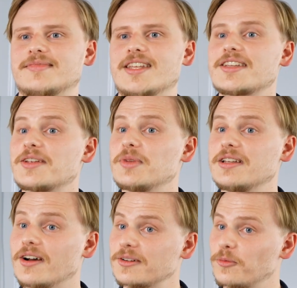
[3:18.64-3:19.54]
This can be
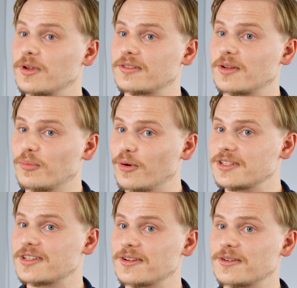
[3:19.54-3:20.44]
done with
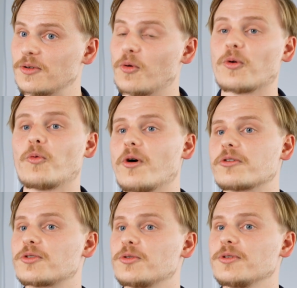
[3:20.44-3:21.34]
compressed air or
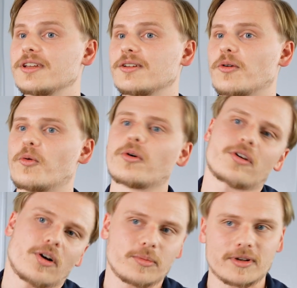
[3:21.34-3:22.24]
water cooling or a
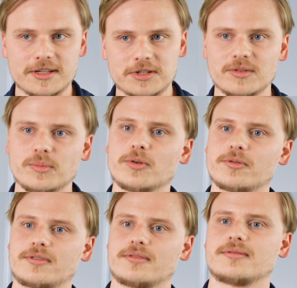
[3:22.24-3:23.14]
combination of
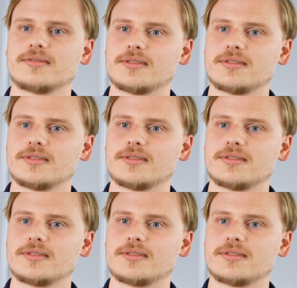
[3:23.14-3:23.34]
both.